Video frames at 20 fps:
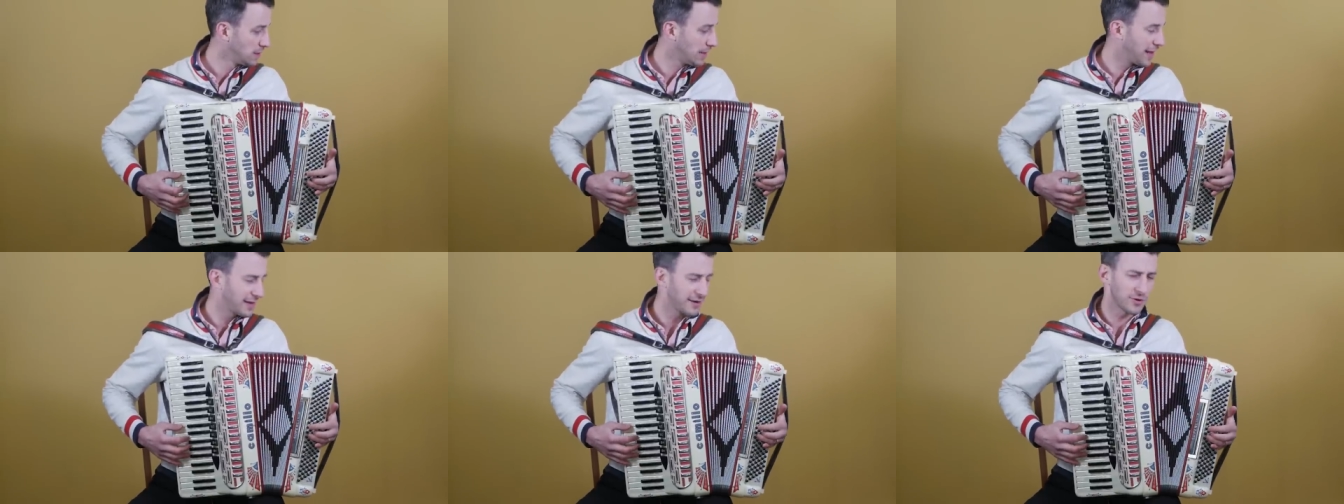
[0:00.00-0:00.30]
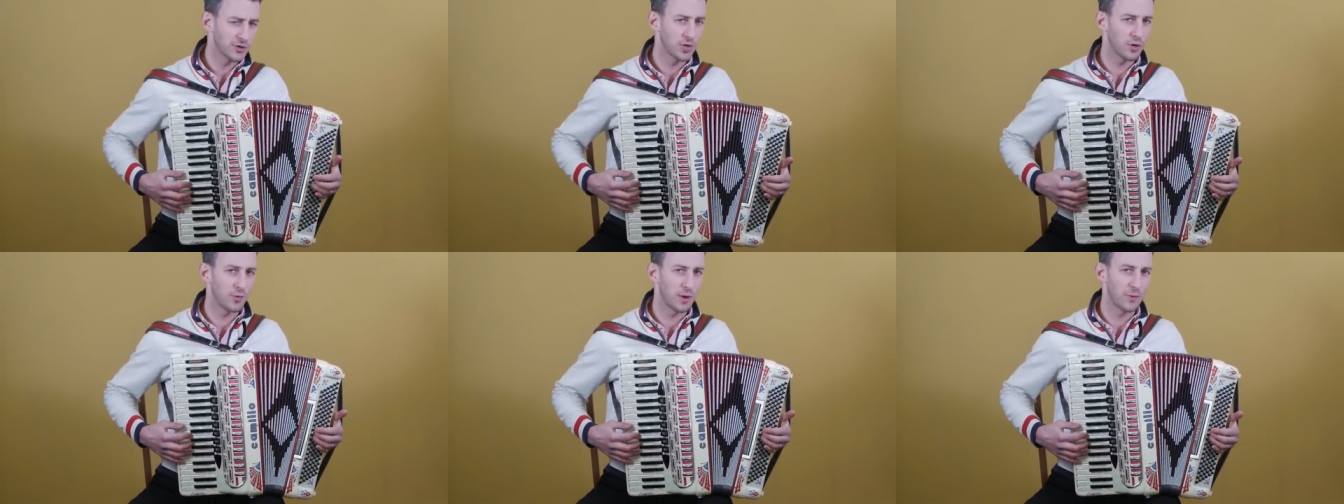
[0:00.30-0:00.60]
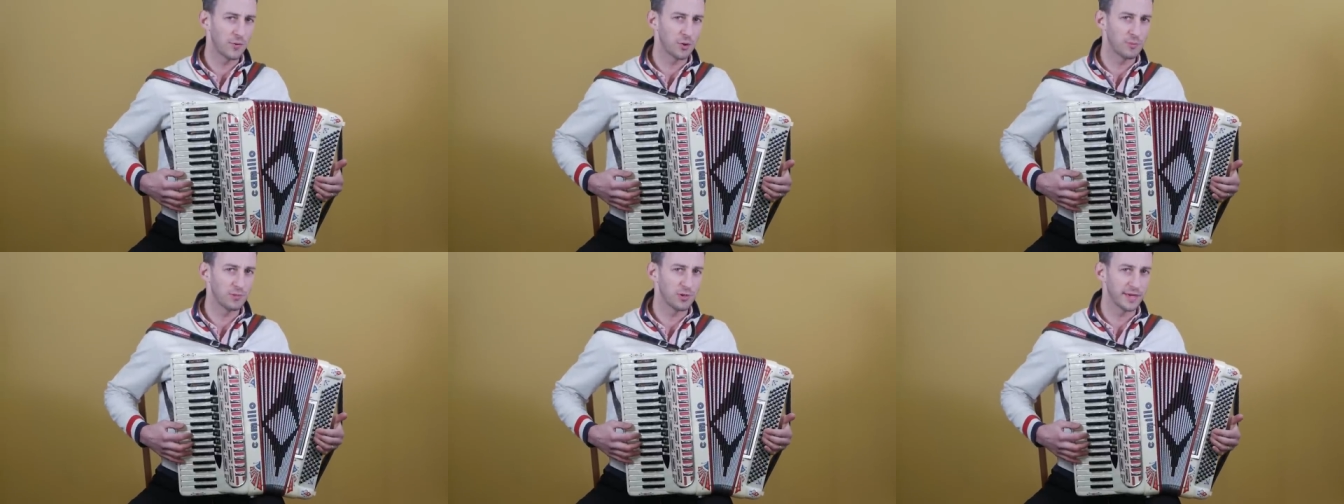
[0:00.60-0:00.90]
I don't know why
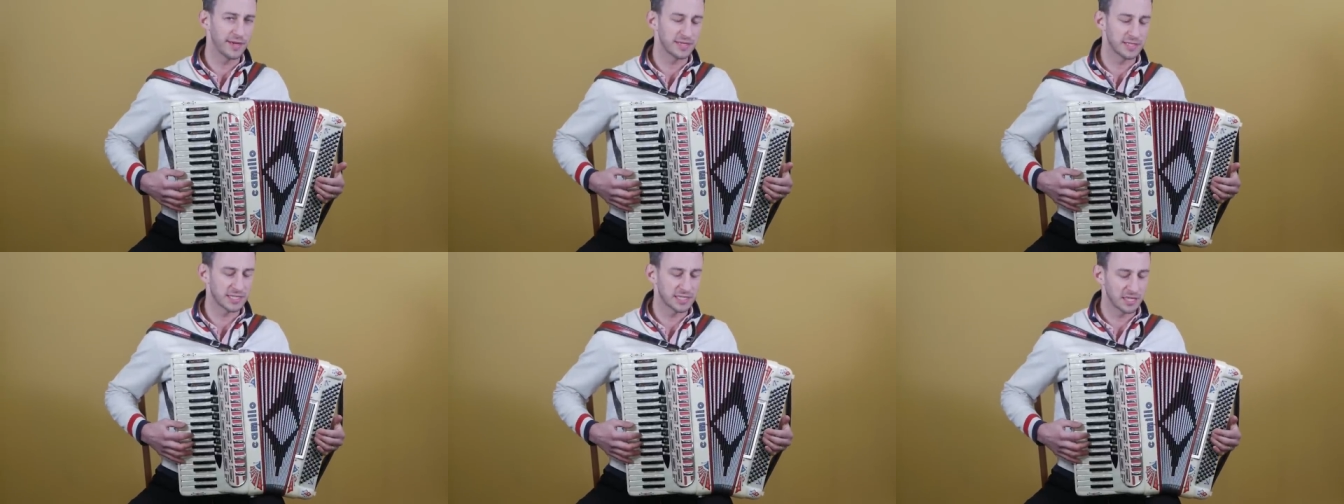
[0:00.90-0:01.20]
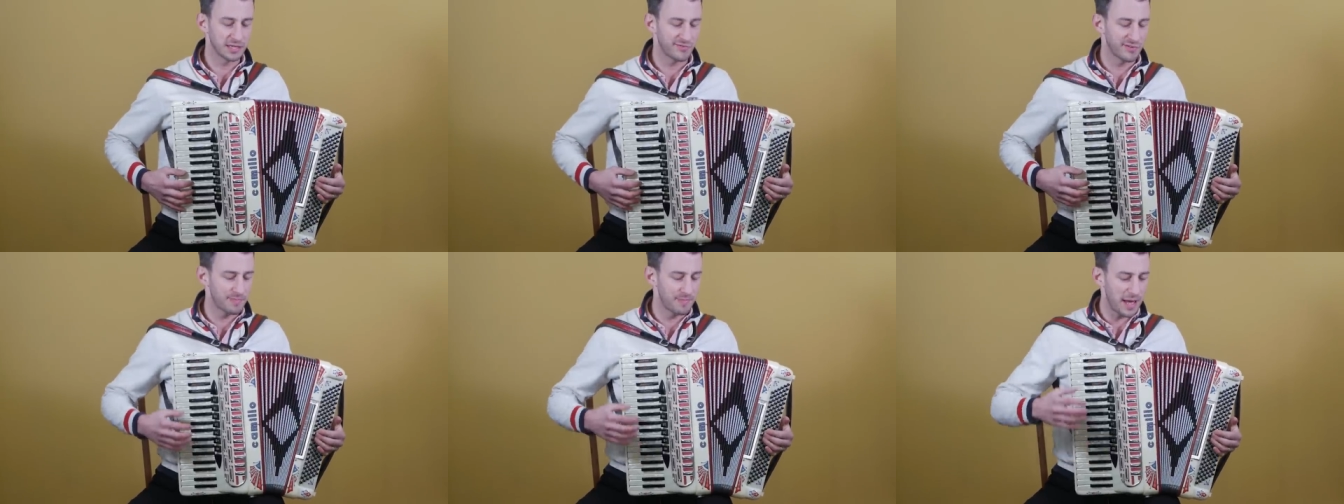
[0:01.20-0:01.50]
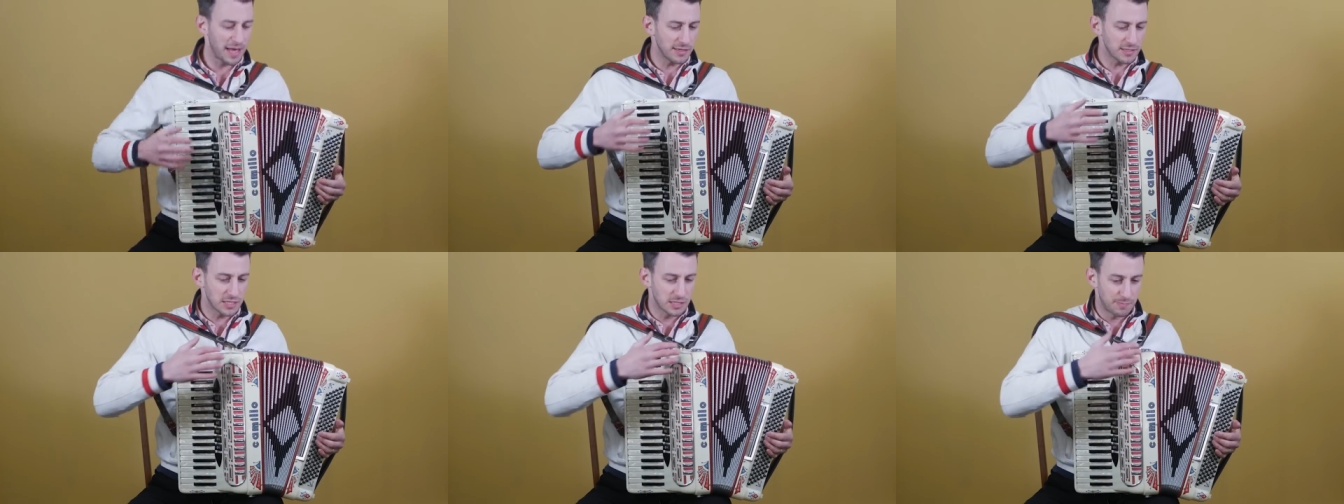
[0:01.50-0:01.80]
we're playing silver
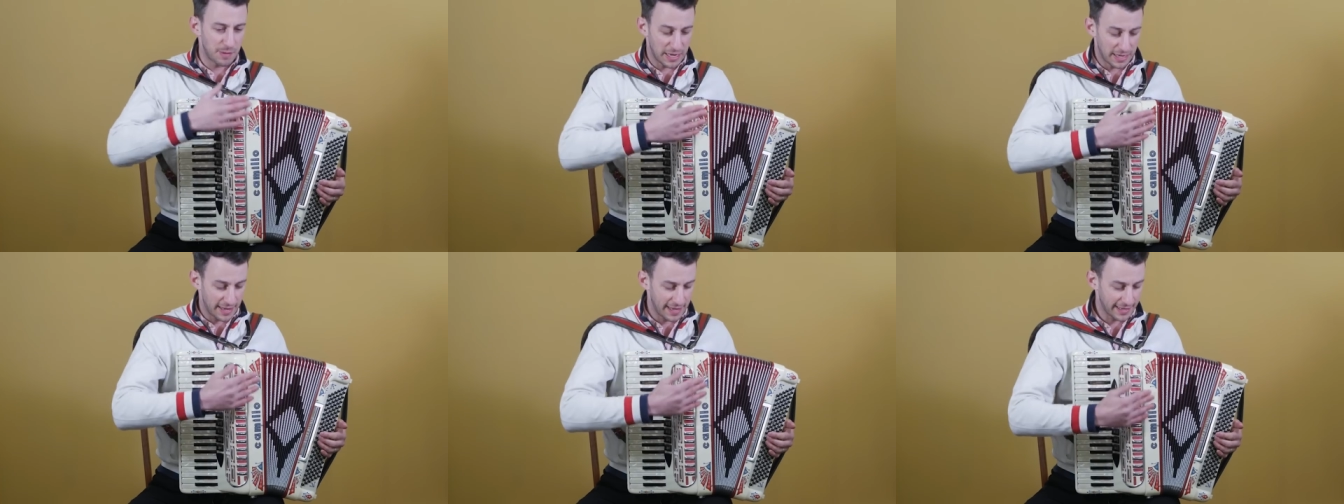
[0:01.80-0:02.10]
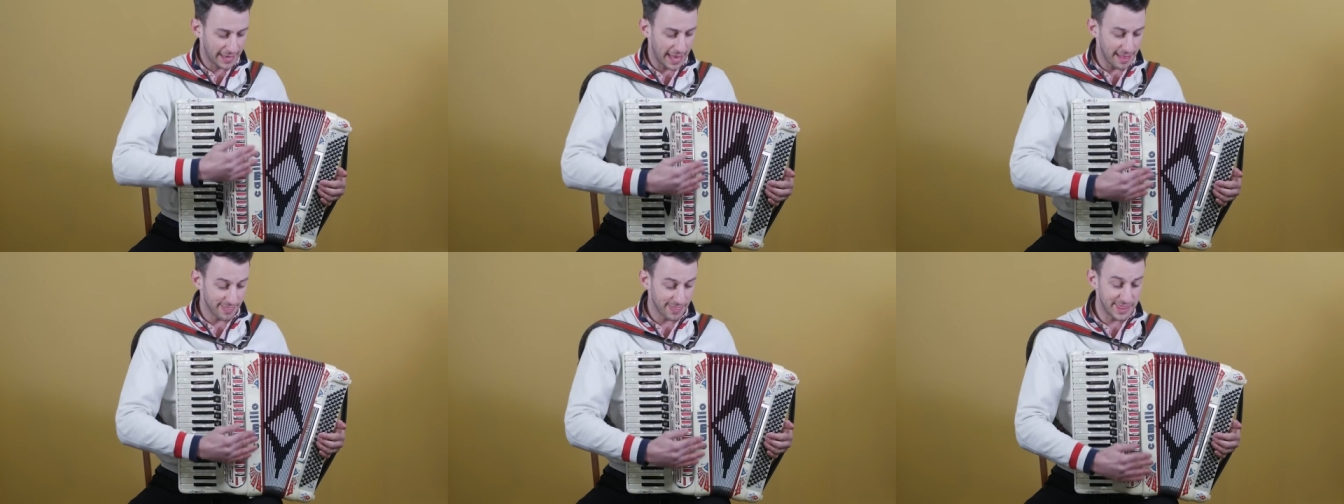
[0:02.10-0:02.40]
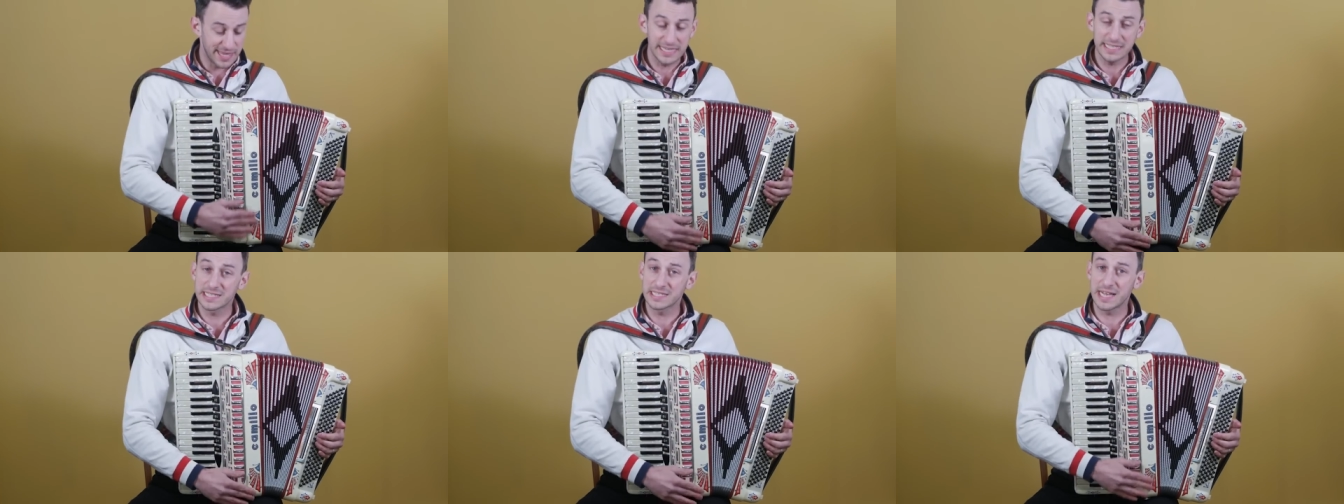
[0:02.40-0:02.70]
bells, but again,
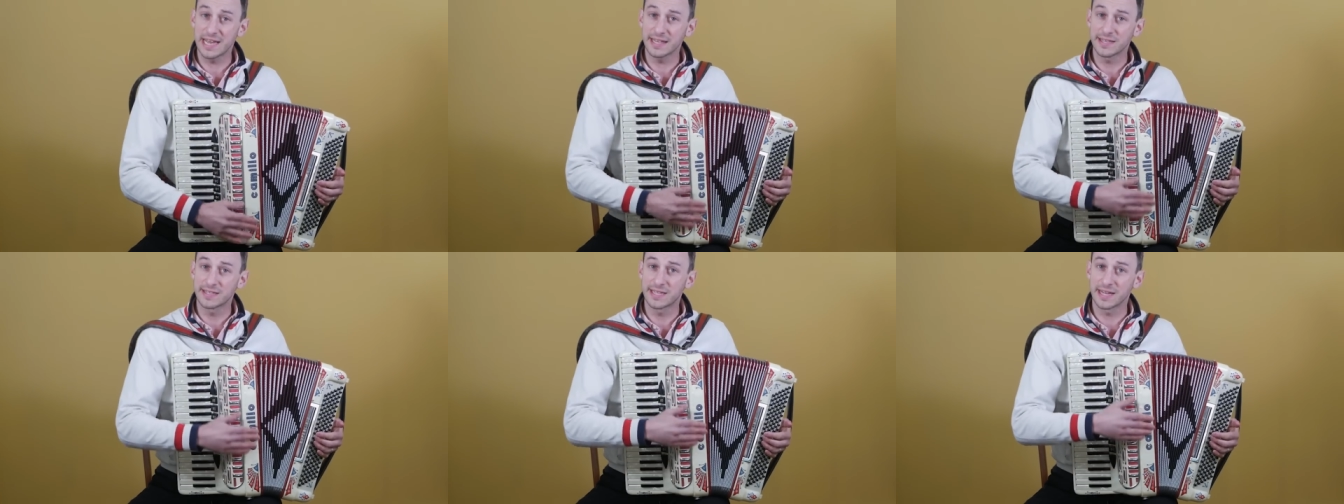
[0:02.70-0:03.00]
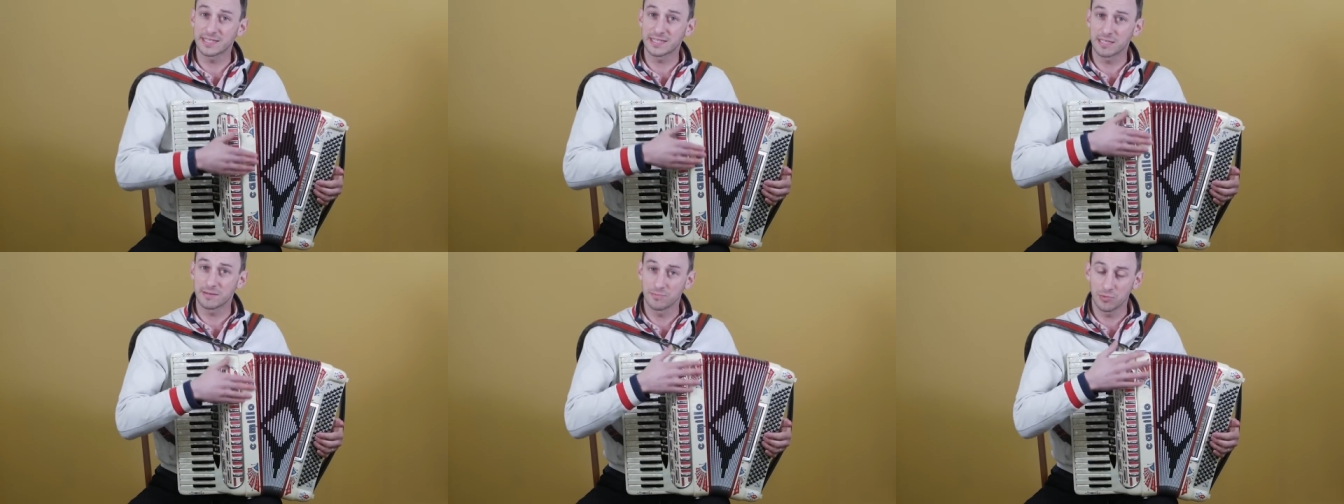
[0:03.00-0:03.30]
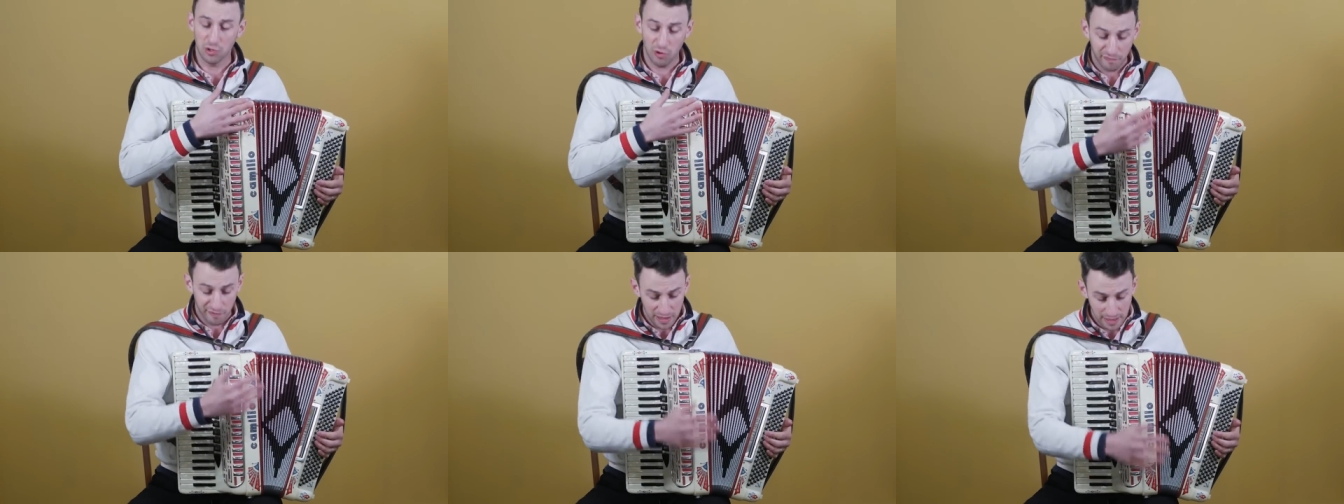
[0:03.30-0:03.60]
this side doesn't
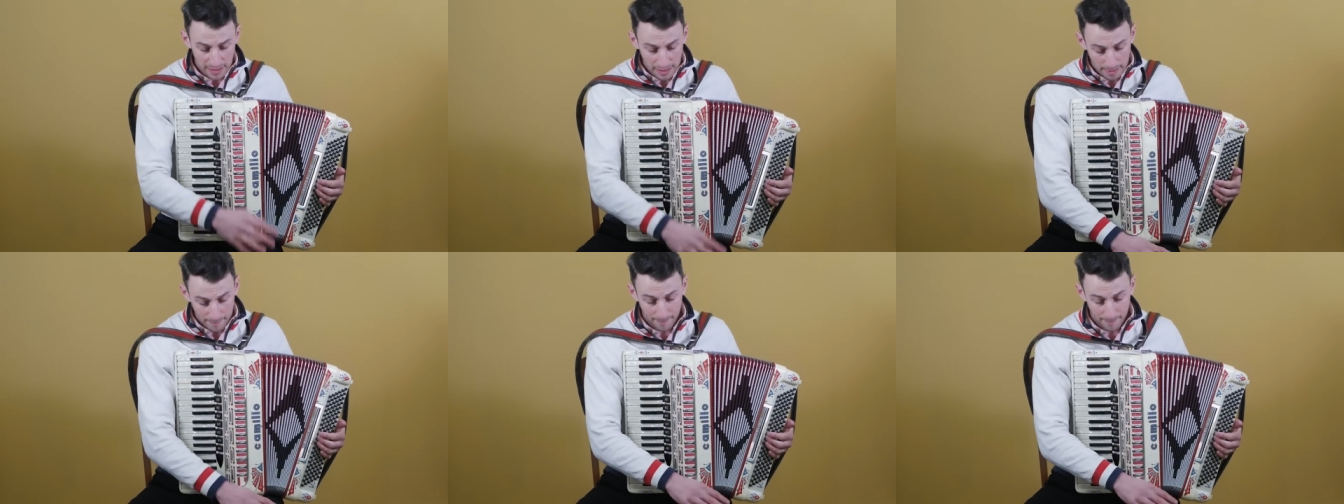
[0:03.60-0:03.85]
move.